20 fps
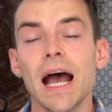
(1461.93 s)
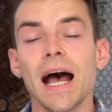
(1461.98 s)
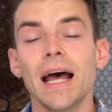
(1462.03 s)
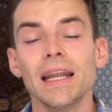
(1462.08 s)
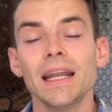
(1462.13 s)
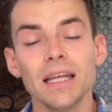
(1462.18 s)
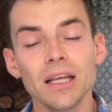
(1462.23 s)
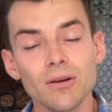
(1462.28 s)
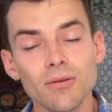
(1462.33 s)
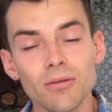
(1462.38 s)

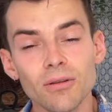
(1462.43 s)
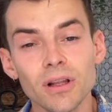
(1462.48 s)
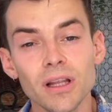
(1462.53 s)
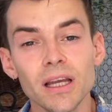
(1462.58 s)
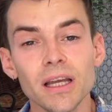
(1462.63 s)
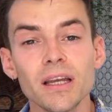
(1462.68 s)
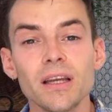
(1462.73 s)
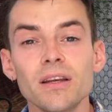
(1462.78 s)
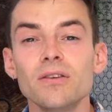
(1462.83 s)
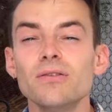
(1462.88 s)
And
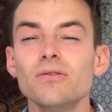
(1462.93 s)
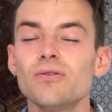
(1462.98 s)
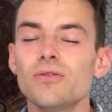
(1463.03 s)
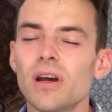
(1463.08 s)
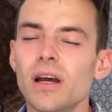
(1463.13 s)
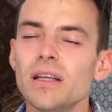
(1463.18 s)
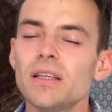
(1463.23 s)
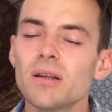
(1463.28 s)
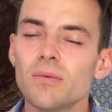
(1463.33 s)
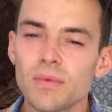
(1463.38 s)
equally,
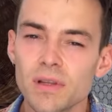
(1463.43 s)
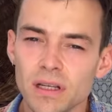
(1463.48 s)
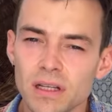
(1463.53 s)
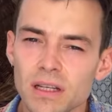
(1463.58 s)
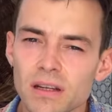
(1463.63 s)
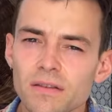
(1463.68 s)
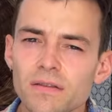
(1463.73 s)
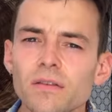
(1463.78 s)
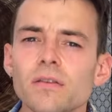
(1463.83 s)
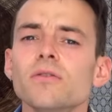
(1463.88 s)
try
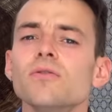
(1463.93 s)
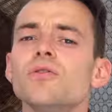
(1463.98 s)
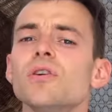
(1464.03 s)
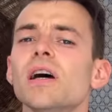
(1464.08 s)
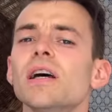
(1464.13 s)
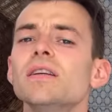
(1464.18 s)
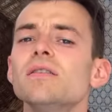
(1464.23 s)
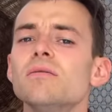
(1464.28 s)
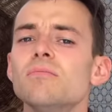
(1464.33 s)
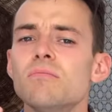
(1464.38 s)
something different.
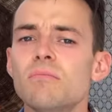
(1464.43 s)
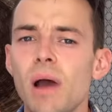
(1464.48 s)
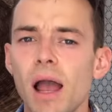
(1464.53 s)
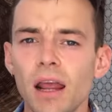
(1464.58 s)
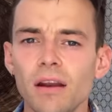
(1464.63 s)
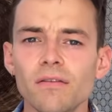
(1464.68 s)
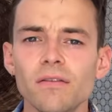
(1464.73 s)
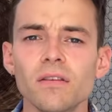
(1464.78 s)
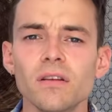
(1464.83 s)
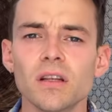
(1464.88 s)
Try some
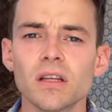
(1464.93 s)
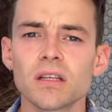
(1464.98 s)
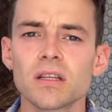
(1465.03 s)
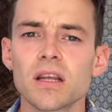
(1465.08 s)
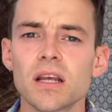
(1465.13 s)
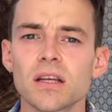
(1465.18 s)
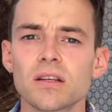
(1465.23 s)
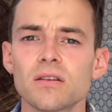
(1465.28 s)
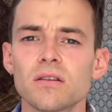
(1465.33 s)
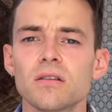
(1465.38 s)

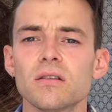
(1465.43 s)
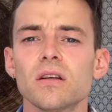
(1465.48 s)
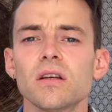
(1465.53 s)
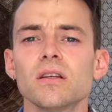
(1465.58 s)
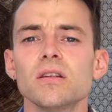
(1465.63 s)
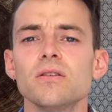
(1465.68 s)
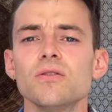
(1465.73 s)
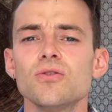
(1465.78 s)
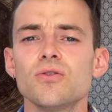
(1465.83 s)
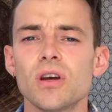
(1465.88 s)
mindfulness
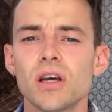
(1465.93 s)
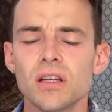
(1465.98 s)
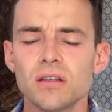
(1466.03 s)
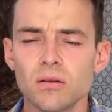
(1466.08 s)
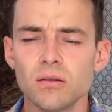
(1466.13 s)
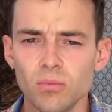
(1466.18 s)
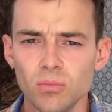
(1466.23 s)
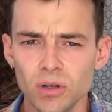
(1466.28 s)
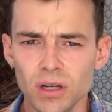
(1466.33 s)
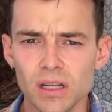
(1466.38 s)
exercises. Try
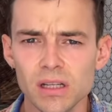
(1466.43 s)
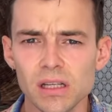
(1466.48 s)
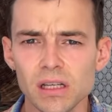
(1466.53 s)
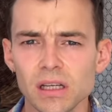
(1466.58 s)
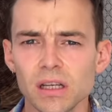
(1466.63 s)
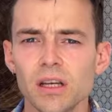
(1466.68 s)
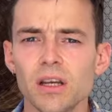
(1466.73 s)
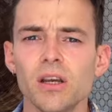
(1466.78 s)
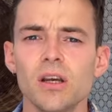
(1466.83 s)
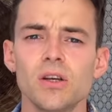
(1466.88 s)
some
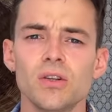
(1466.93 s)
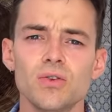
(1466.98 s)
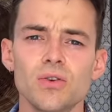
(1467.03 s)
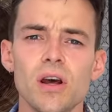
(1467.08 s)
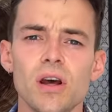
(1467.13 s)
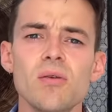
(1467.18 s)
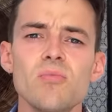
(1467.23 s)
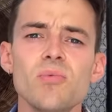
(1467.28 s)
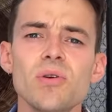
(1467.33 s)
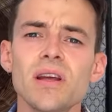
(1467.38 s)
breathing.
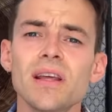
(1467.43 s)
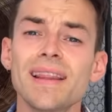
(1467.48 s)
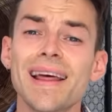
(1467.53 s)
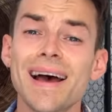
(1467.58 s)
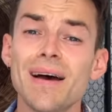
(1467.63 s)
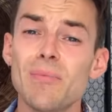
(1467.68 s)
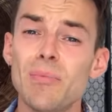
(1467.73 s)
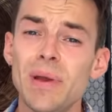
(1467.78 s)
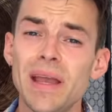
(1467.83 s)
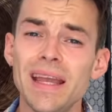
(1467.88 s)
Try bring
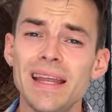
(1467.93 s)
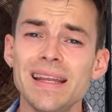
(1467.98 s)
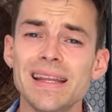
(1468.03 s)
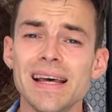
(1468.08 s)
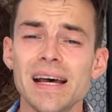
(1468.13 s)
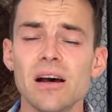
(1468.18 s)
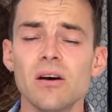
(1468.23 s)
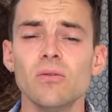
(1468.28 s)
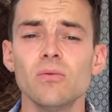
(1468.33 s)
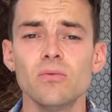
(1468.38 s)
that pain
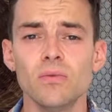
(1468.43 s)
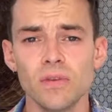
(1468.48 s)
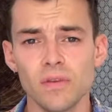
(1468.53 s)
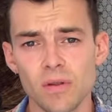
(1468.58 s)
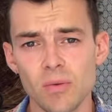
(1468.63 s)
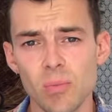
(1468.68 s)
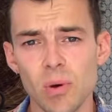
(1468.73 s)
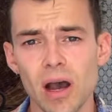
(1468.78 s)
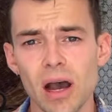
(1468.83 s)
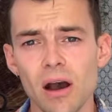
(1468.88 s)
down with
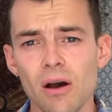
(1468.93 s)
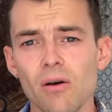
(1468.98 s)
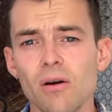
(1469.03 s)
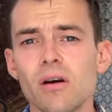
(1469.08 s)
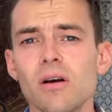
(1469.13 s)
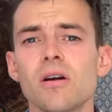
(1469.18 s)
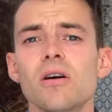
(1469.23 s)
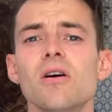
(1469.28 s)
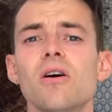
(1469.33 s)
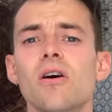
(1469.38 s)
the
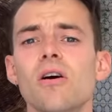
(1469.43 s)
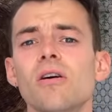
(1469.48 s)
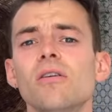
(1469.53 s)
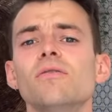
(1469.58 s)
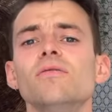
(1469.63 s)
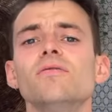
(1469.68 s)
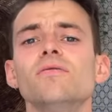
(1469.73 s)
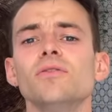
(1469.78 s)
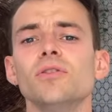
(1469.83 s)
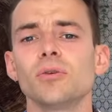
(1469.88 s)
power
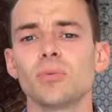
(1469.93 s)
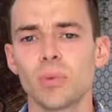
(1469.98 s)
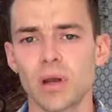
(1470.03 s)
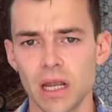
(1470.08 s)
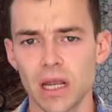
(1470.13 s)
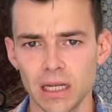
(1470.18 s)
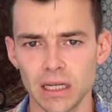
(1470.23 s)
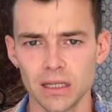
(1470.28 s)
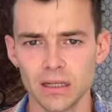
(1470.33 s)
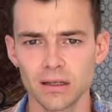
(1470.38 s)
of your
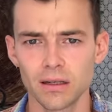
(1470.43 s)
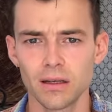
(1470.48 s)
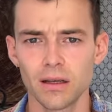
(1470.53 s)
mind.